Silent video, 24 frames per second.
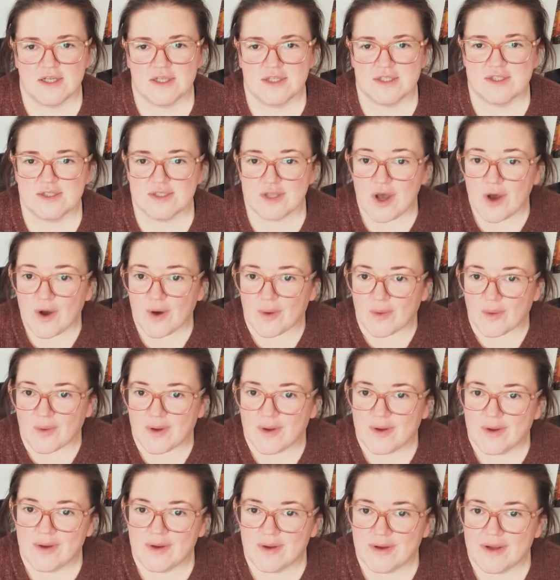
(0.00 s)
So
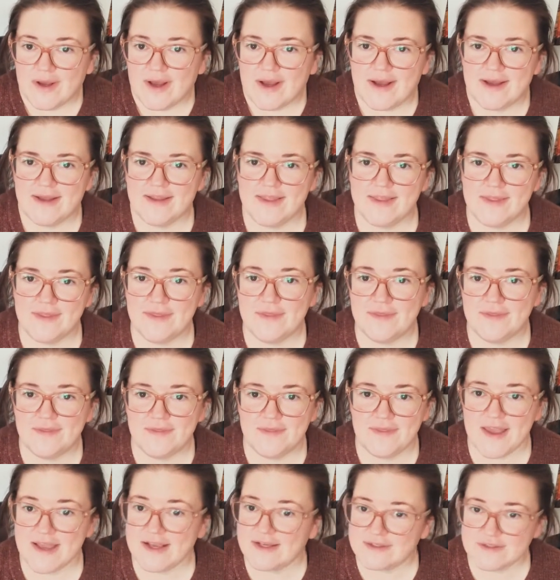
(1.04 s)

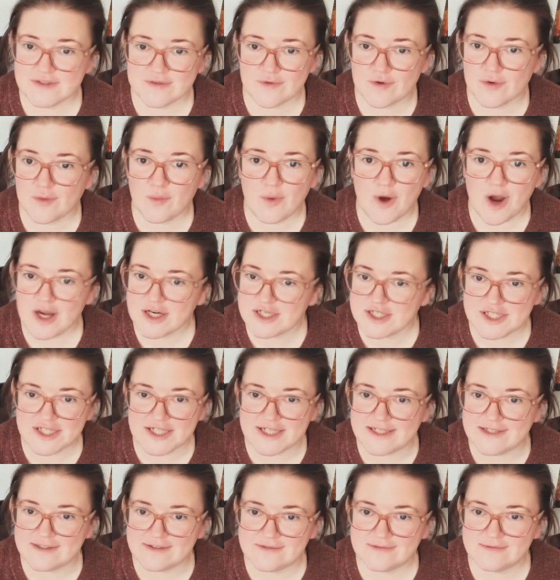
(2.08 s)
thanks for
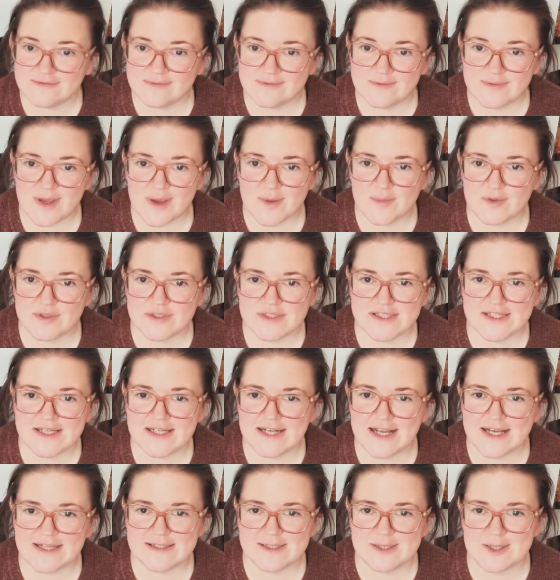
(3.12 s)
watching, and we'll see you
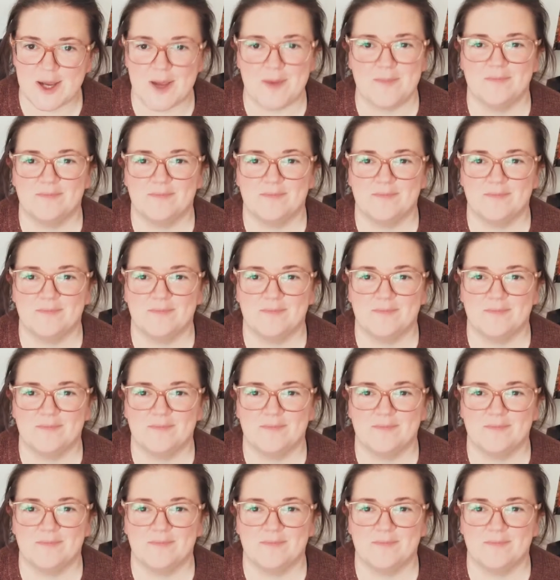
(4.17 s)
next time.